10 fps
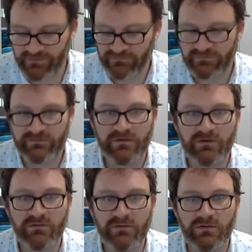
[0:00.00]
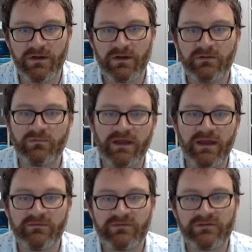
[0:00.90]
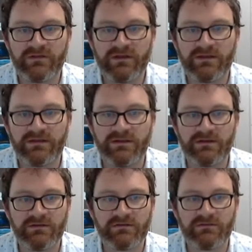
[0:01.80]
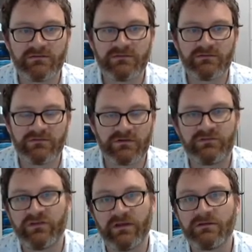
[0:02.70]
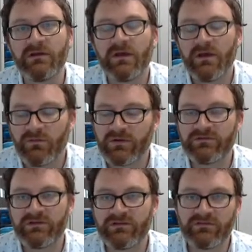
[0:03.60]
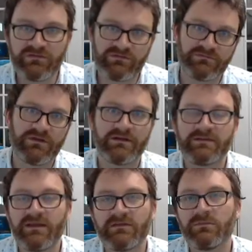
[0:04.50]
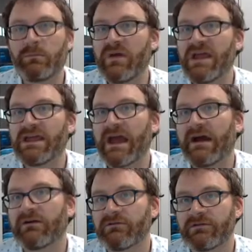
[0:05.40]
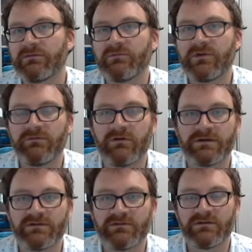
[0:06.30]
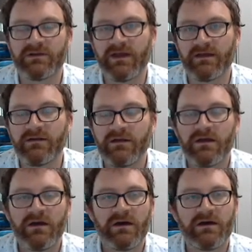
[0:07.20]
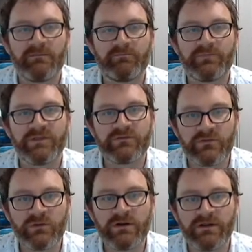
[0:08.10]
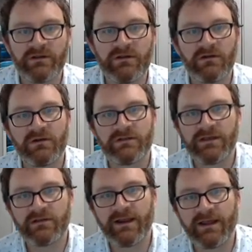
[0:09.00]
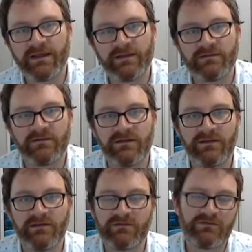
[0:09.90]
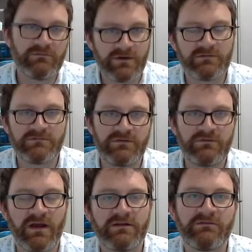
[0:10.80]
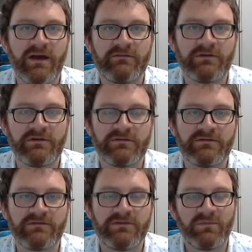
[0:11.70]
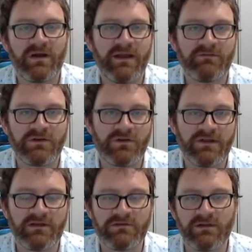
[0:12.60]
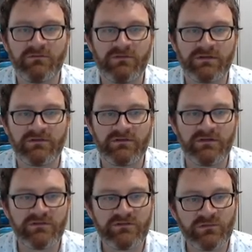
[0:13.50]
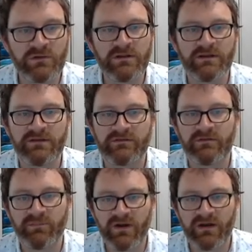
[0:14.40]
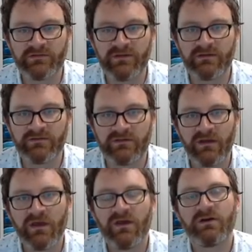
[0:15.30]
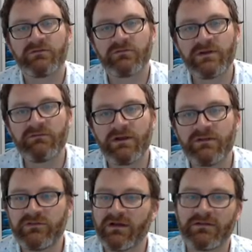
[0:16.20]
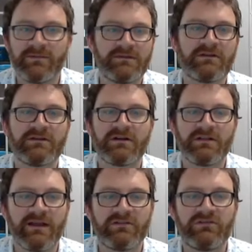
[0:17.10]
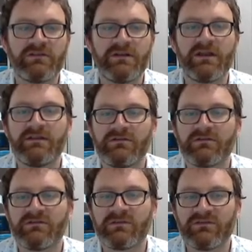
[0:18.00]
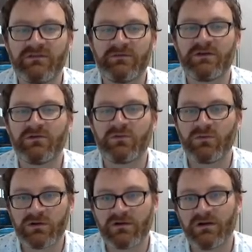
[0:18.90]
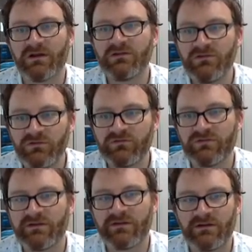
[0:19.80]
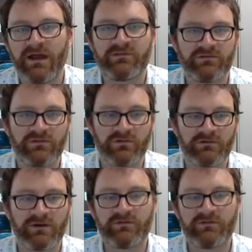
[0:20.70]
So uh, we have studied searching, which is kind of the other big algorithm we wanted to look at. Um, sorting, on the other hand, is, well, you kind of have a, you probably have a good inkling of what this is. Sorting is the process of rearranging elements in a collection into a specific order. Usually their natural ordering.